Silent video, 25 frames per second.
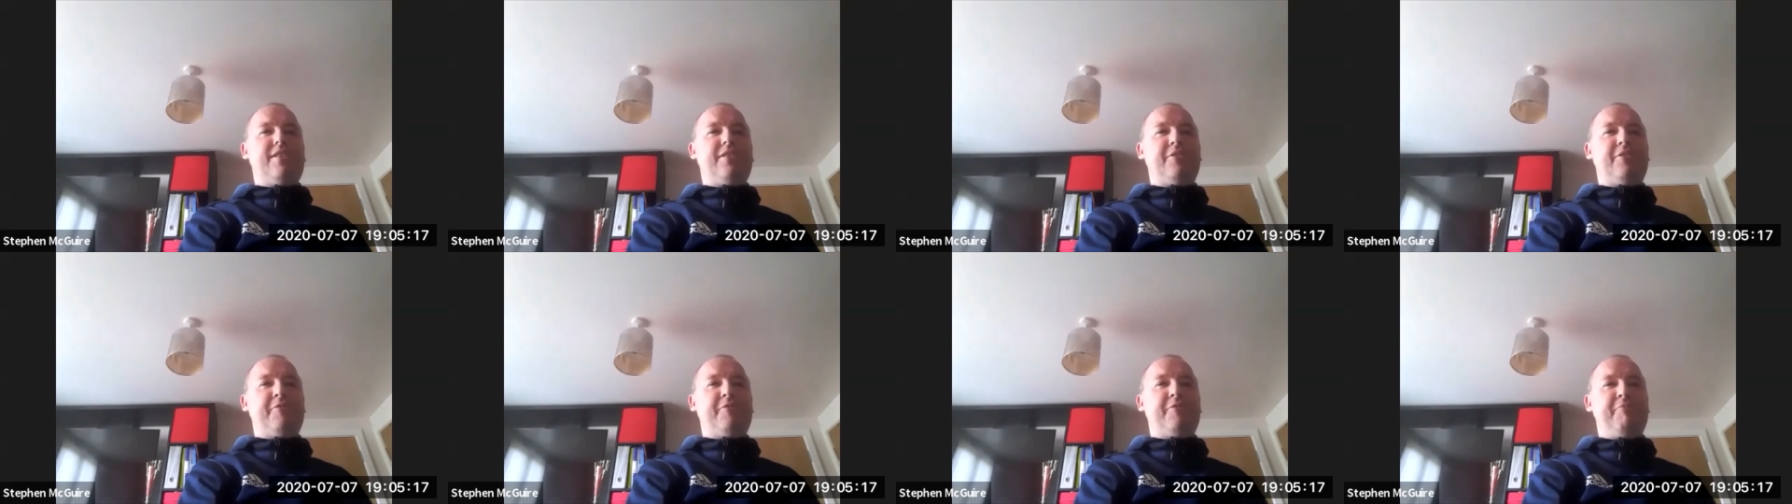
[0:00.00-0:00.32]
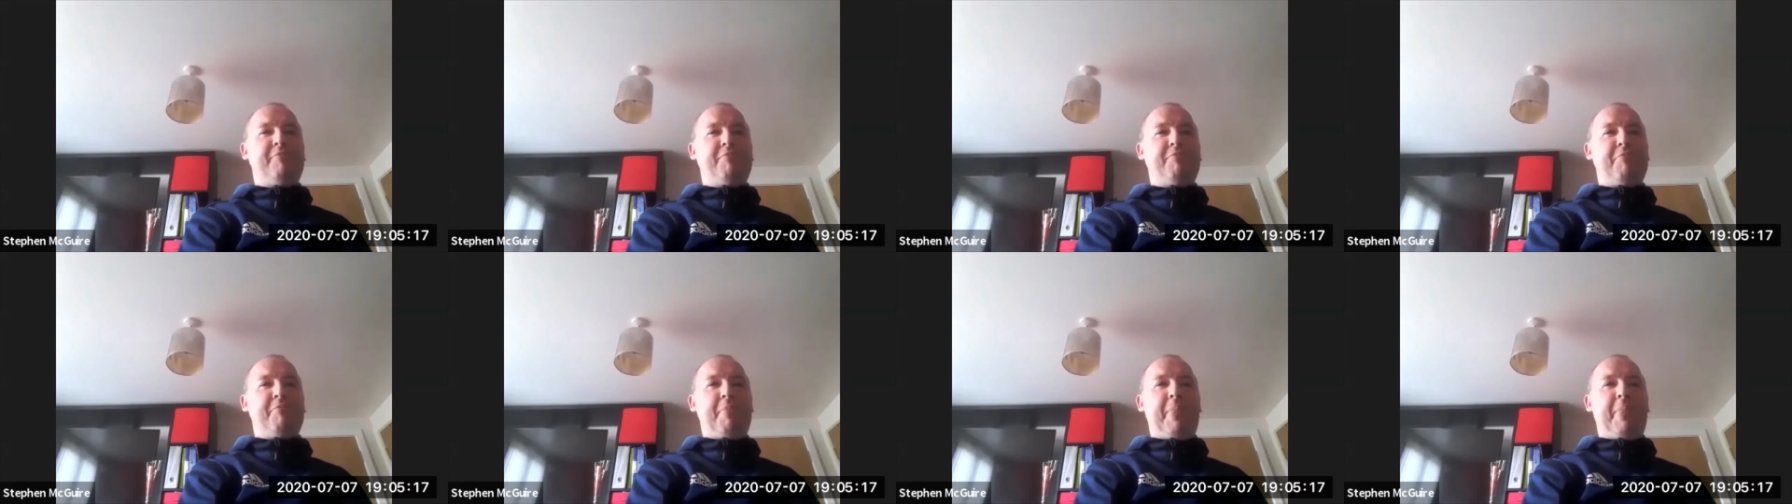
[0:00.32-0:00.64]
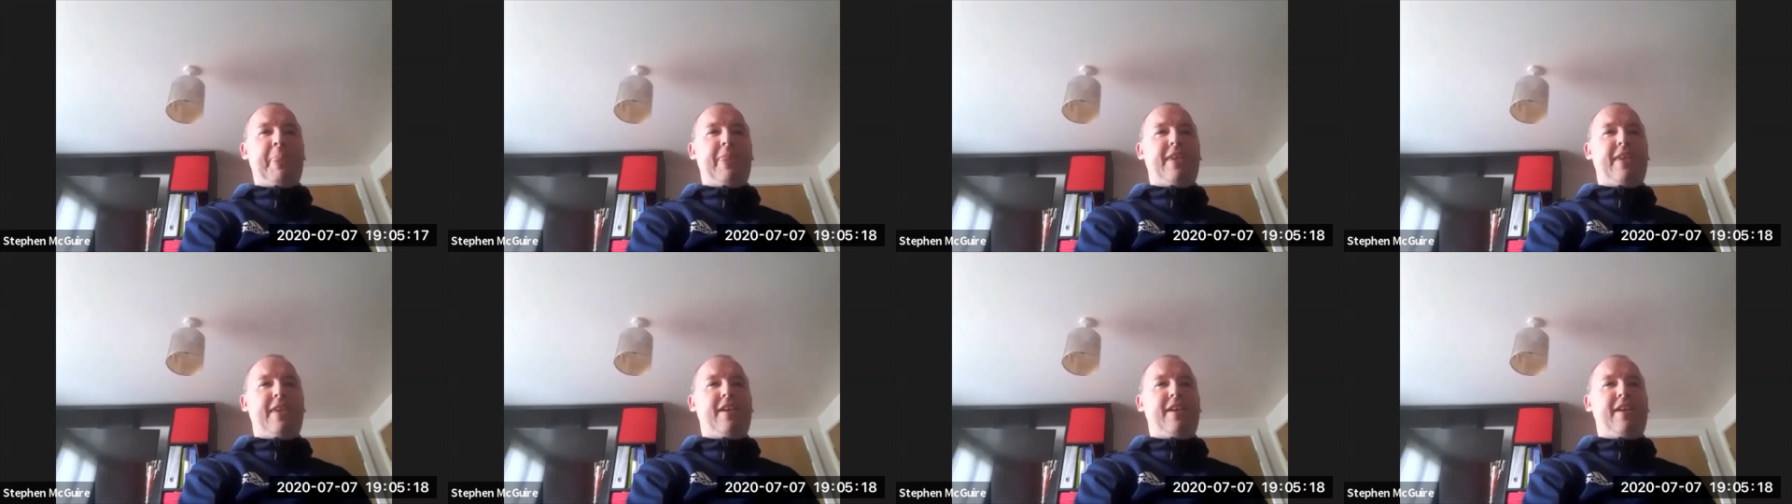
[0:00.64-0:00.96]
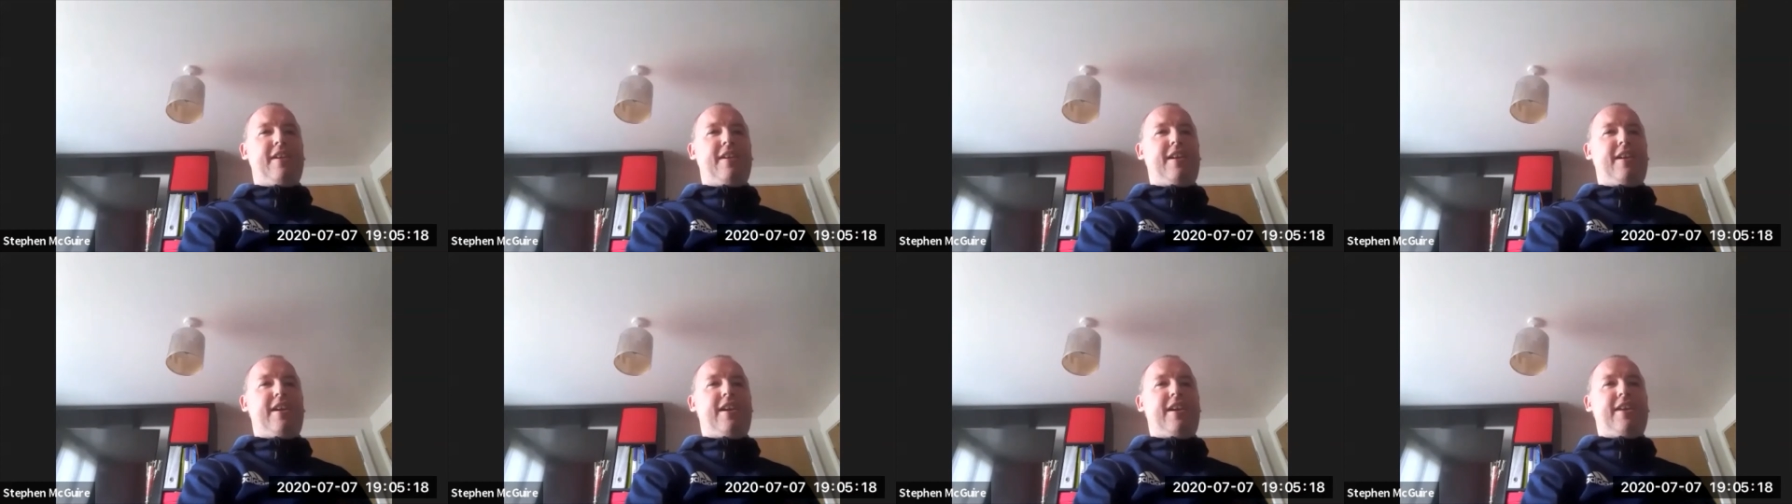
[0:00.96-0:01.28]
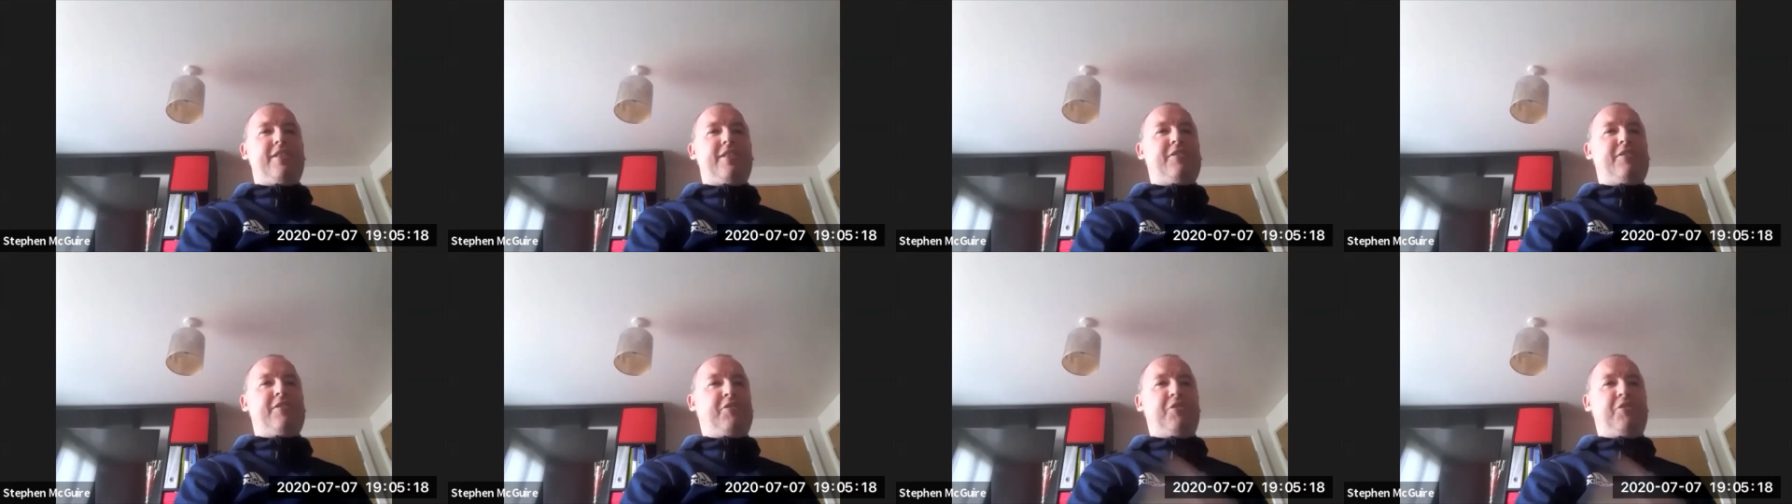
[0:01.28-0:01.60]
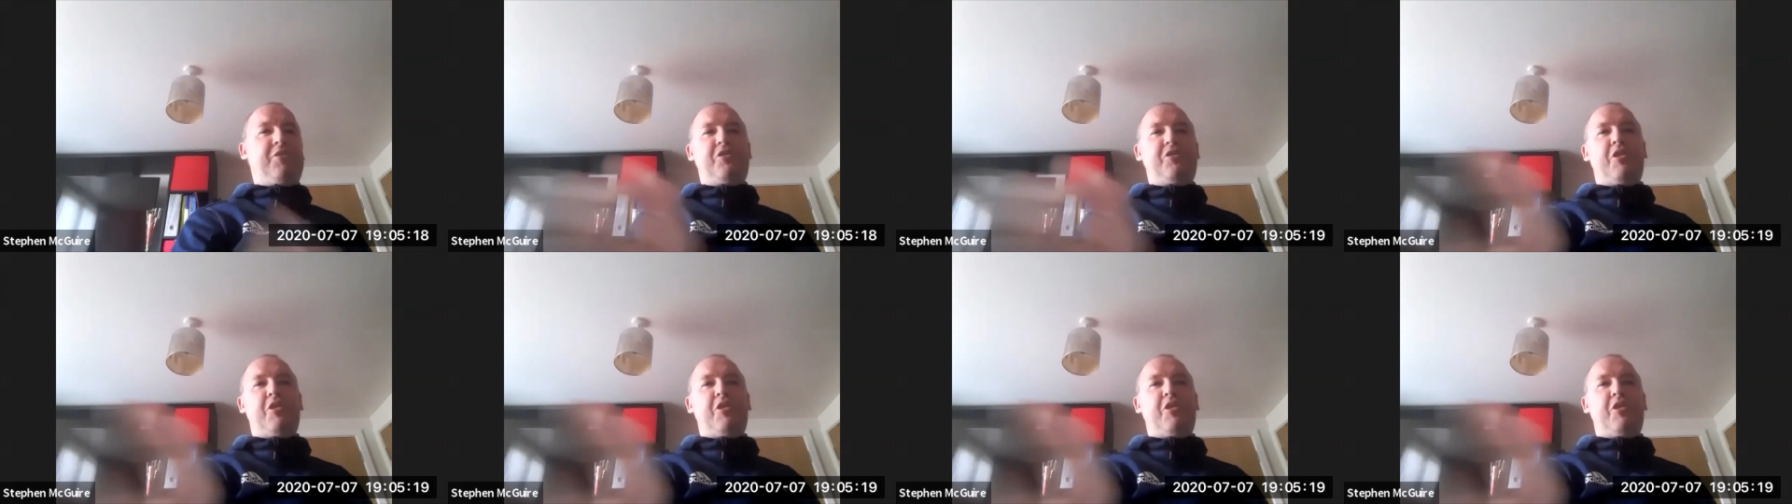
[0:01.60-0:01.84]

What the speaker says: So two top